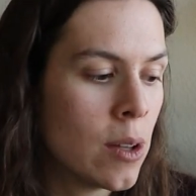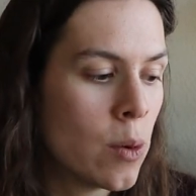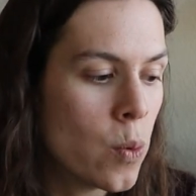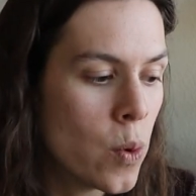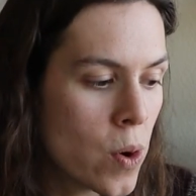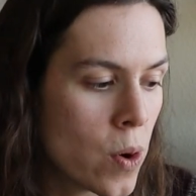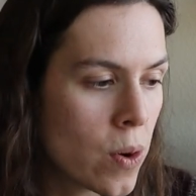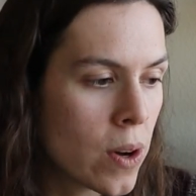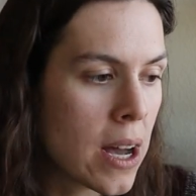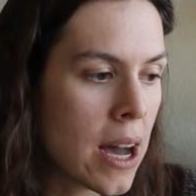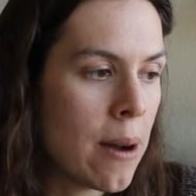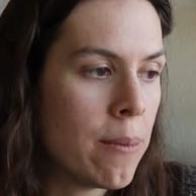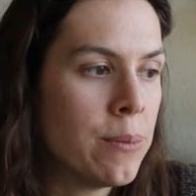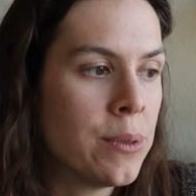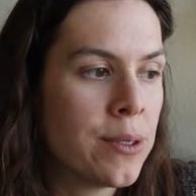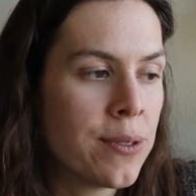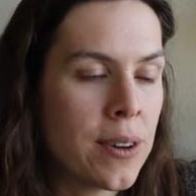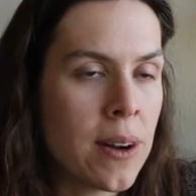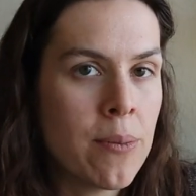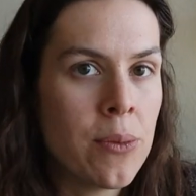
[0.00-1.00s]
the wool
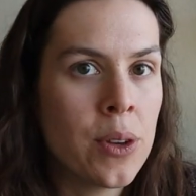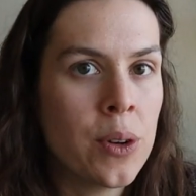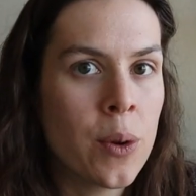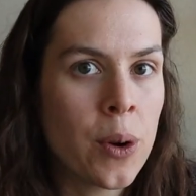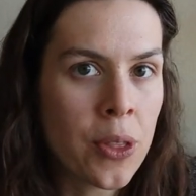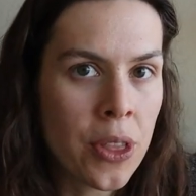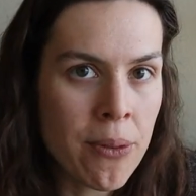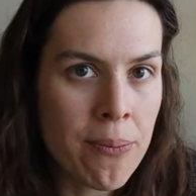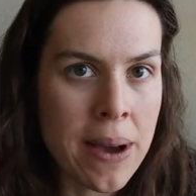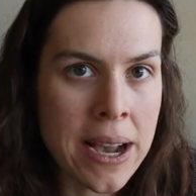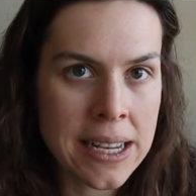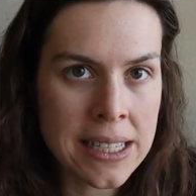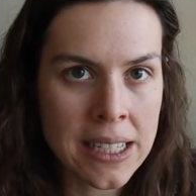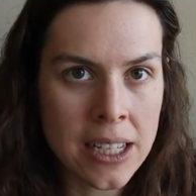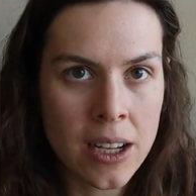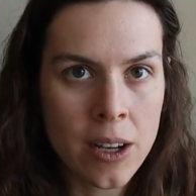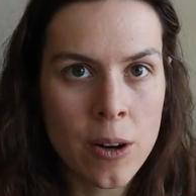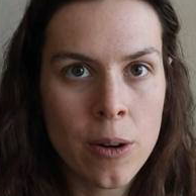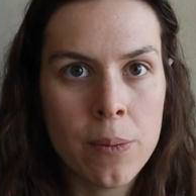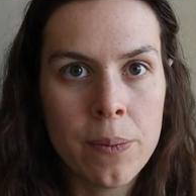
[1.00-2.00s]
comes from the north of
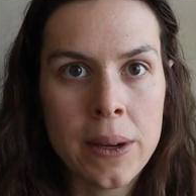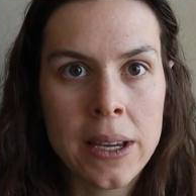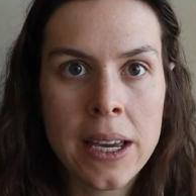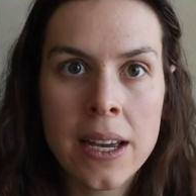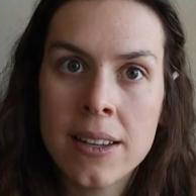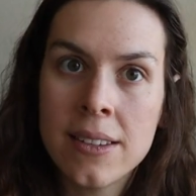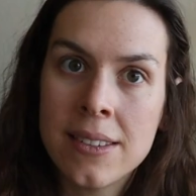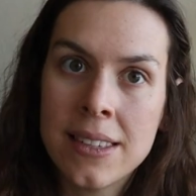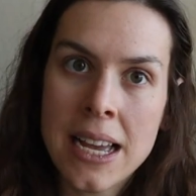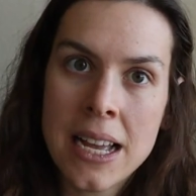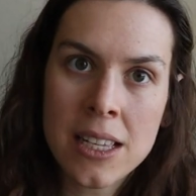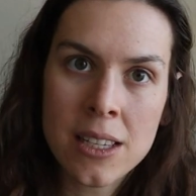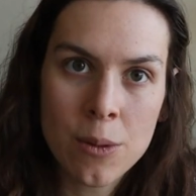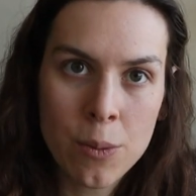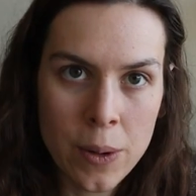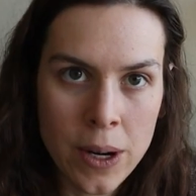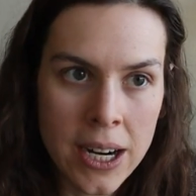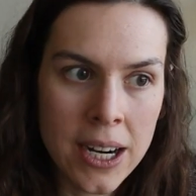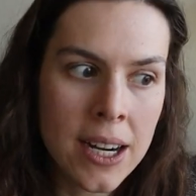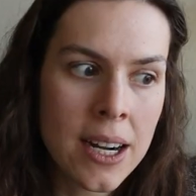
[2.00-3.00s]
Mexico because that's
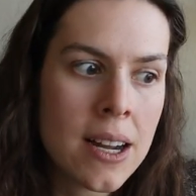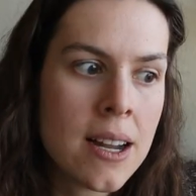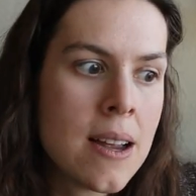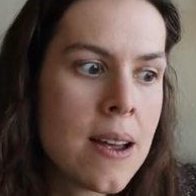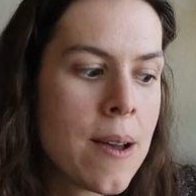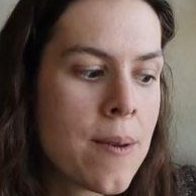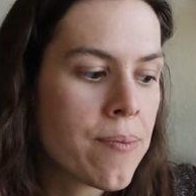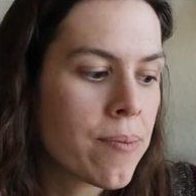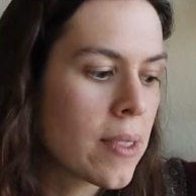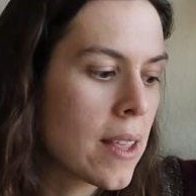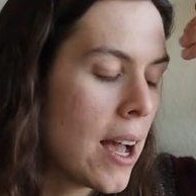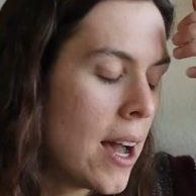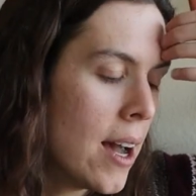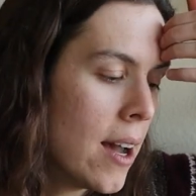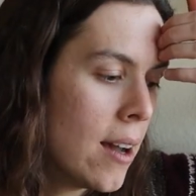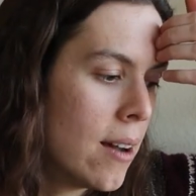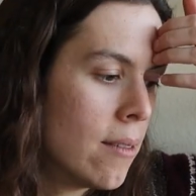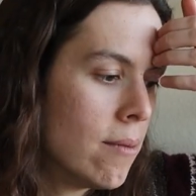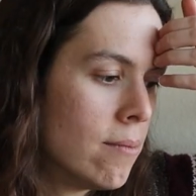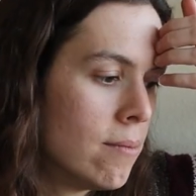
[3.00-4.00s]
where
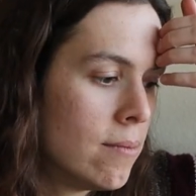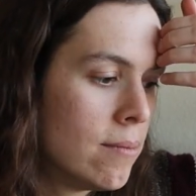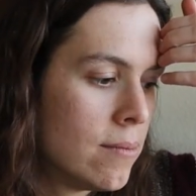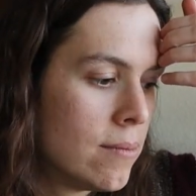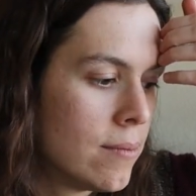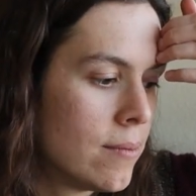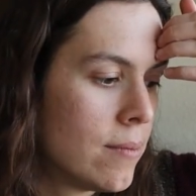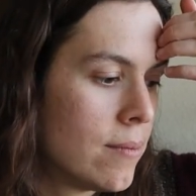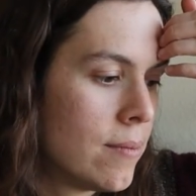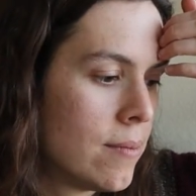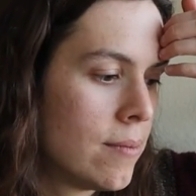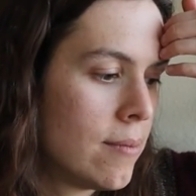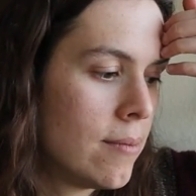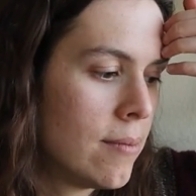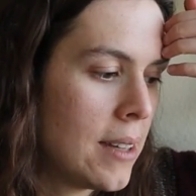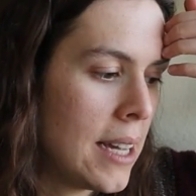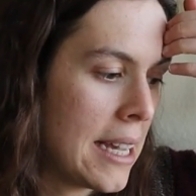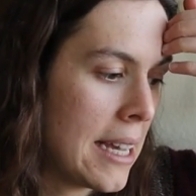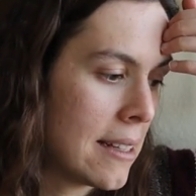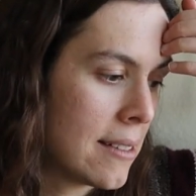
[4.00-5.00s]
um,
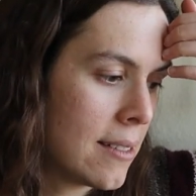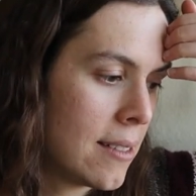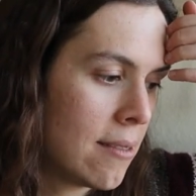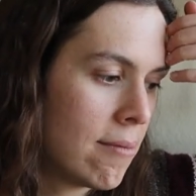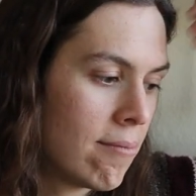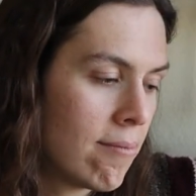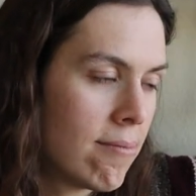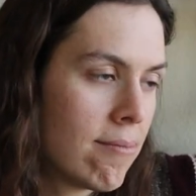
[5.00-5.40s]
I guess